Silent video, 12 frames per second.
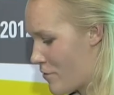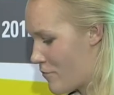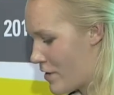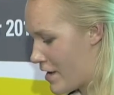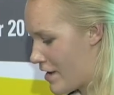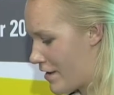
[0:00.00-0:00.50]

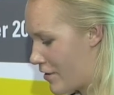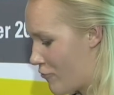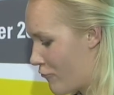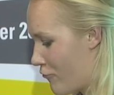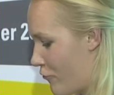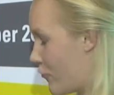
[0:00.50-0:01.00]
being
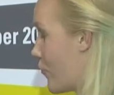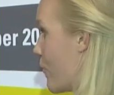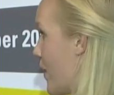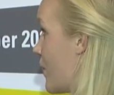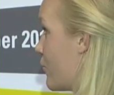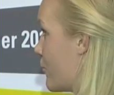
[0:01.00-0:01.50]

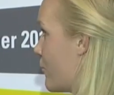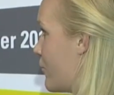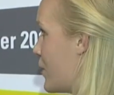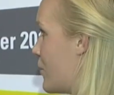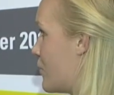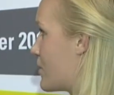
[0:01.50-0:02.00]
made from
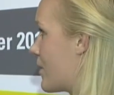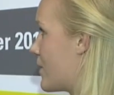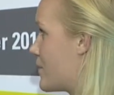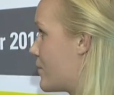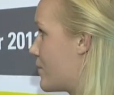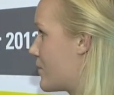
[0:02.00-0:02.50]
reused
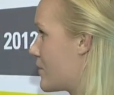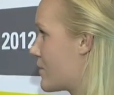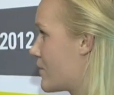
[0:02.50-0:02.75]
items.